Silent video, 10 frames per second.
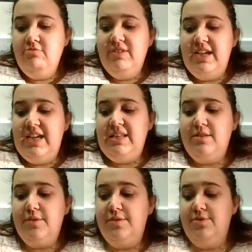read
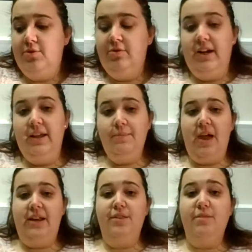the story,
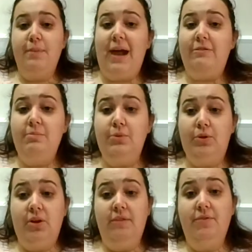and it's the
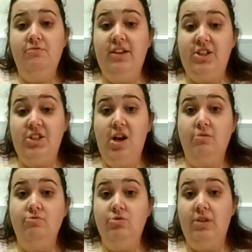parable of the rich
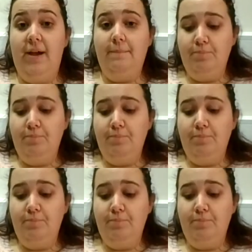young ruler.